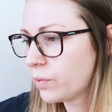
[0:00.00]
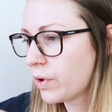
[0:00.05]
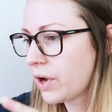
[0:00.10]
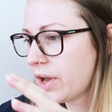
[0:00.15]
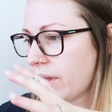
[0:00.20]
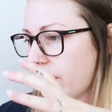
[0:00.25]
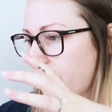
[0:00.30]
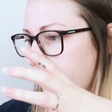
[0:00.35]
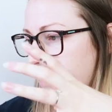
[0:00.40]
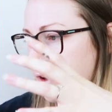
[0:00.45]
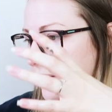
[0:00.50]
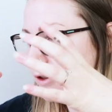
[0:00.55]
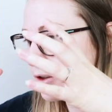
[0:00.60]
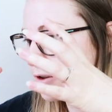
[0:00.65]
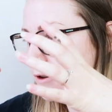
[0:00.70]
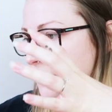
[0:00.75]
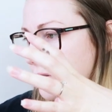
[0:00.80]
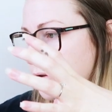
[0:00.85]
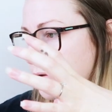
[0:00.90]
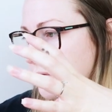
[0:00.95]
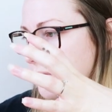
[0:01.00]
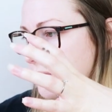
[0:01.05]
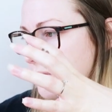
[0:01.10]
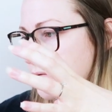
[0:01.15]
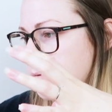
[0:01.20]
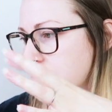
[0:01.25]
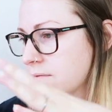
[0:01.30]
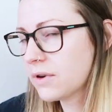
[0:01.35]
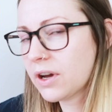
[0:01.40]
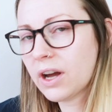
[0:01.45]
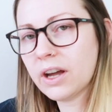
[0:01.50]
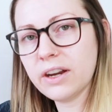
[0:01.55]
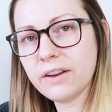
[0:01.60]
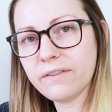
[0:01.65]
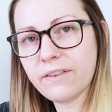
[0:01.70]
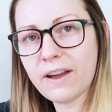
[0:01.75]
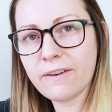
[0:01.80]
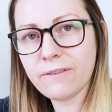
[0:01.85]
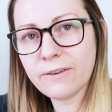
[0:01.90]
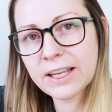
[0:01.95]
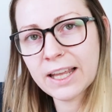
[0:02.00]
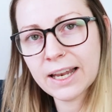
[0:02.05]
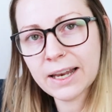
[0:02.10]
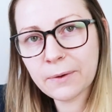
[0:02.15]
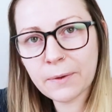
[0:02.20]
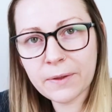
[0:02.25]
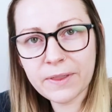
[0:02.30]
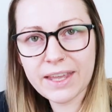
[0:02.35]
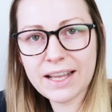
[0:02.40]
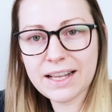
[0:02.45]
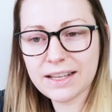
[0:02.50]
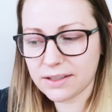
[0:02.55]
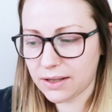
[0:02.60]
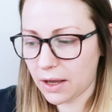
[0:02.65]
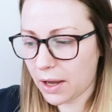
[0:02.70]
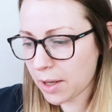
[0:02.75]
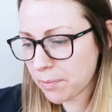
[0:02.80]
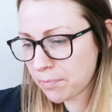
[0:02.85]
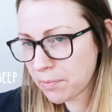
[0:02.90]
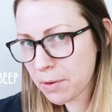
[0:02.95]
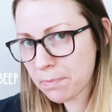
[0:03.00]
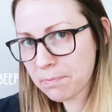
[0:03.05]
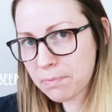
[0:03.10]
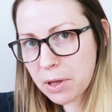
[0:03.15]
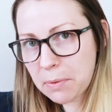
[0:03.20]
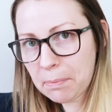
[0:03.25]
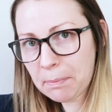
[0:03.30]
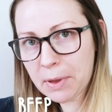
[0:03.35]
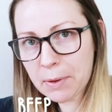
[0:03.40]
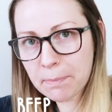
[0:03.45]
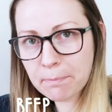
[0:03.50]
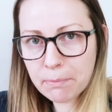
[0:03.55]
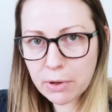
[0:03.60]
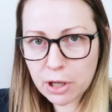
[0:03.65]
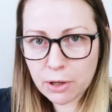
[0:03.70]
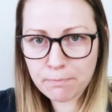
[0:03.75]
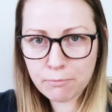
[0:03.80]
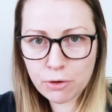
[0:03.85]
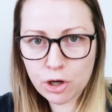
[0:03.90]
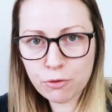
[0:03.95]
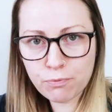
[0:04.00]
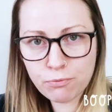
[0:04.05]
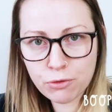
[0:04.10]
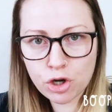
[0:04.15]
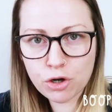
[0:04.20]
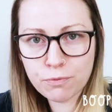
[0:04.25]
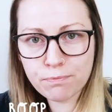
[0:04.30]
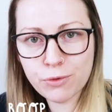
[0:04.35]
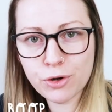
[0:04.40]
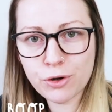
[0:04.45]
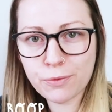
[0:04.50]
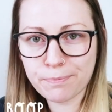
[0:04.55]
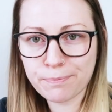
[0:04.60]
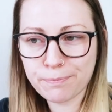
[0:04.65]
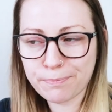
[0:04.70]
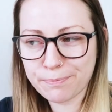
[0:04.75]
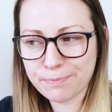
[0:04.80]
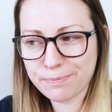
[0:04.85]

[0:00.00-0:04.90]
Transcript: where you kind of have all your little things going beep, beep, beep, beep, beep, beep, beep.